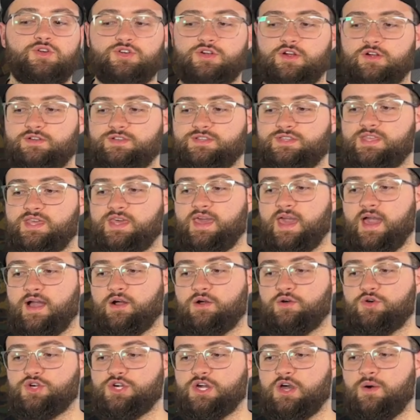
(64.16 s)
turns the Echo
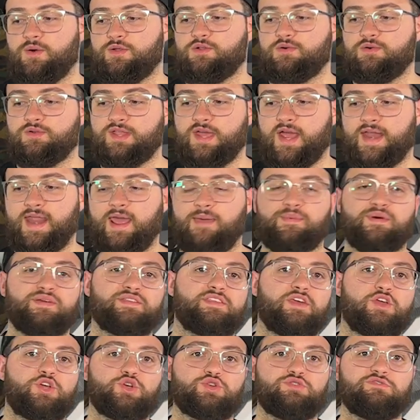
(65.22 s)
Show into a dynamic
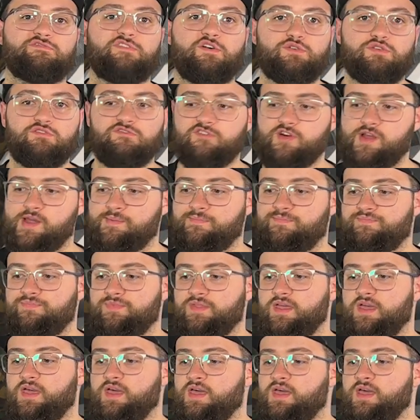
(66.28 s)
digital photo frame.
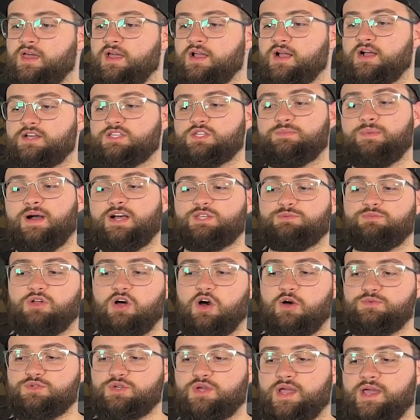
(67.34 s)
Customizable home
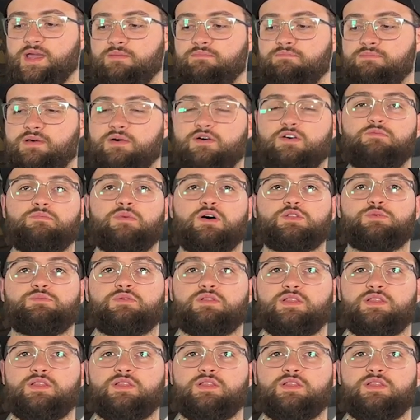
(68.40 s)
screen built with multiple